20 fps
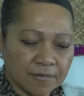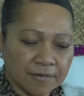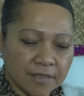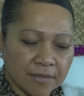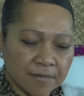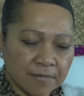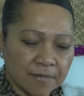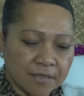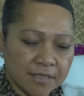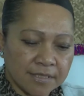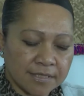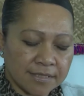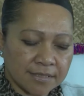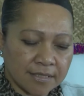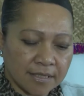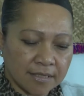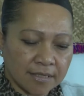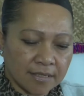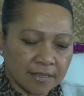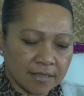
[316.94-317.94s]
there was
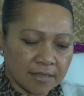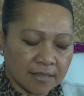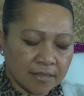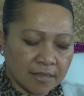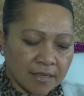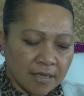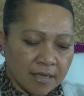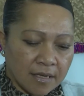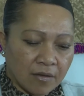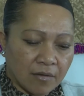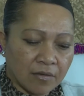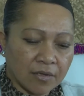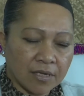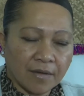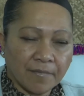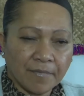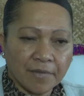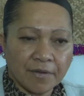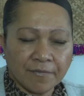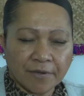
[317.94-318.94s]

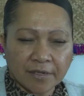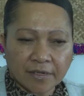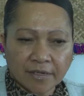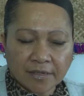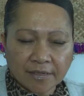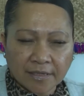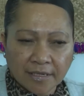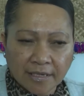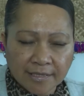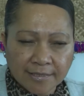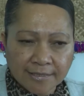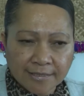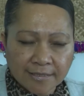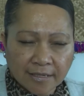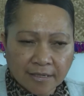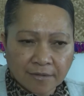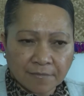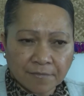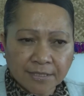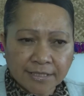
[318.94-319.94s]
government recognized
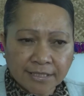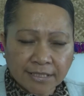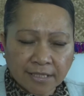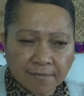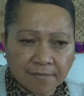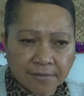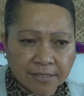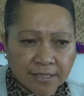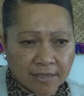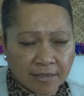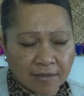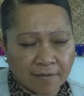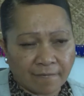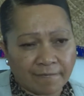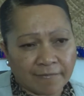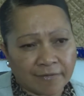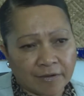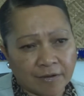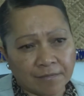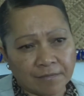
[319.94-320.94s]
and received data
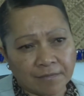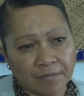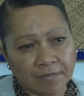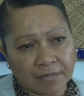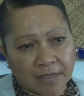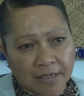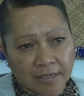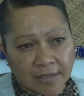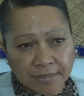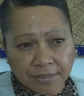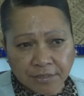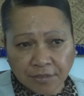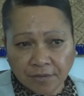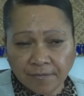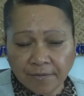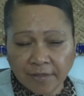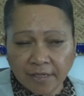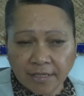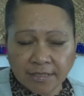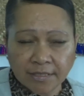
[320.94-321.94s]
from
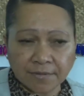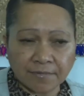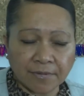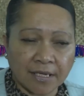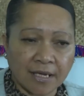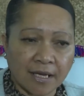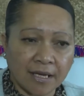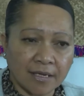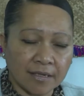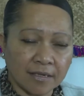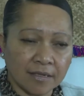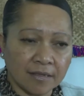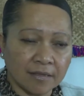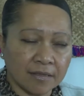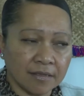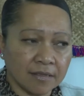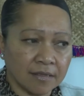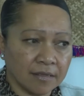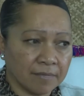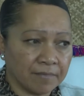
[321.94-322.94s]
surveys regarding
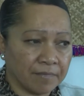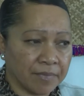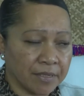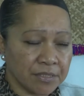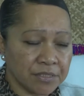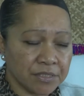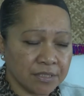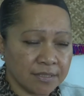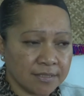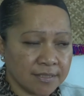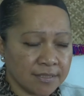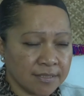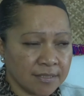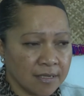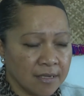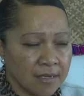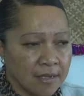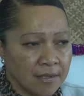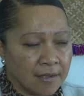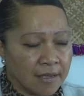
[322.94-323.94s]
the pigeons.
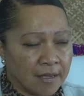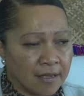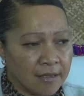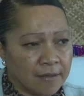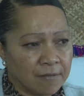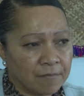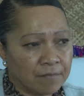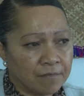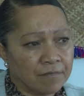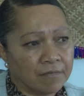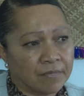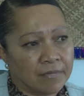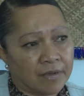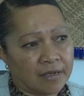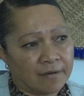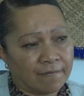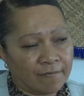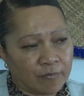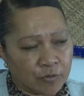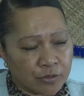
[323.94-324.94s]

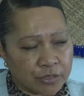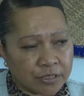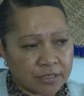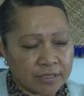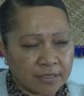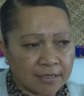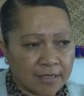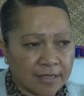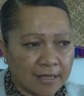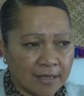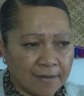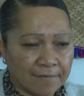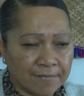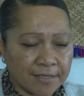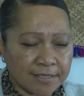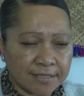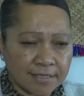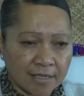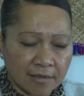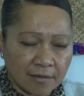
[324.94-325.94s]
Unfortunately,
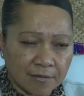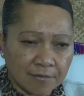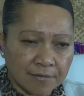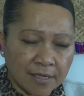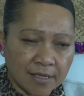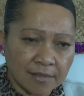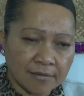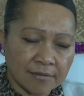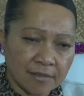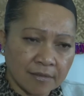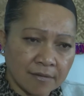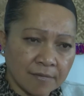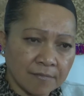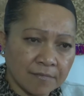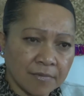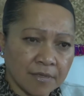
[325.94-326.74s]
after Cyclone Heta,